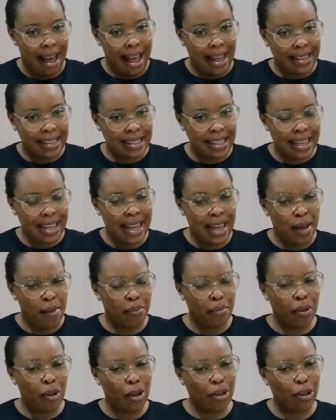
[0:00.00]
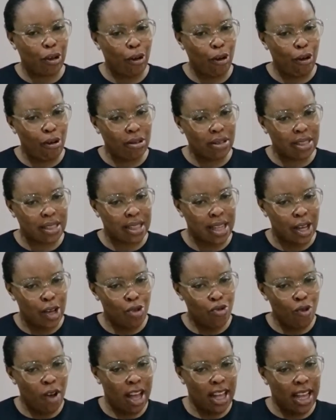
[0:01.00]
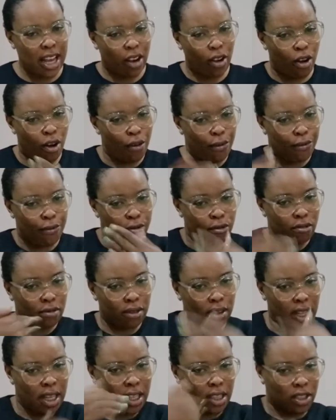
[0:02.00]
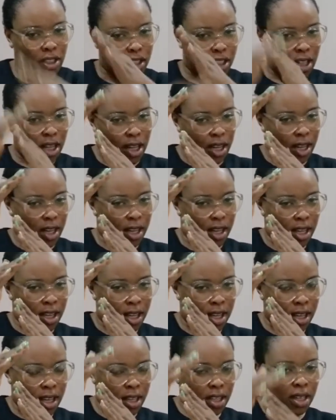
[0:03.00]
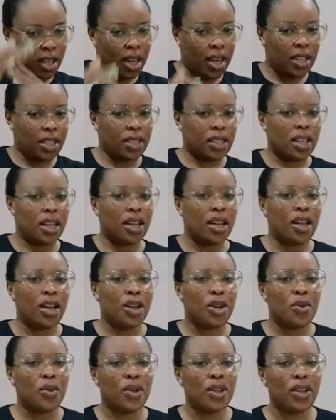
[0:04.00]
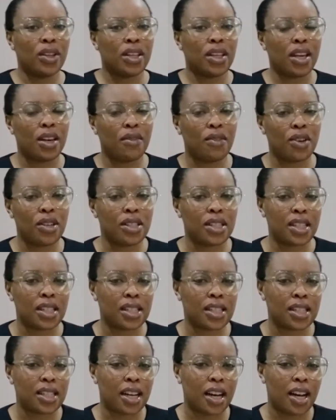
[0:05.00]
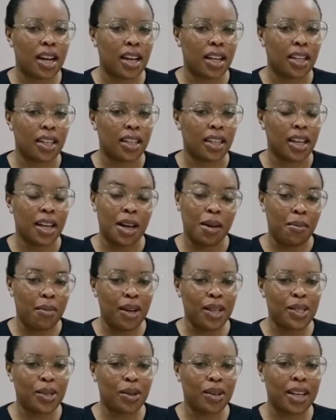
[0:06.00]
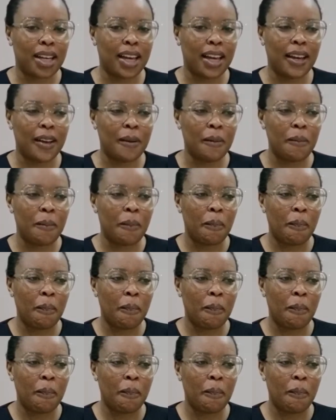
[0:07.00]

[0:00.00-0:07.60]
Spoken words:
auntie, blood hot. You are a kung fu ninja. Yes. Wanna give us this tie, but it's okay.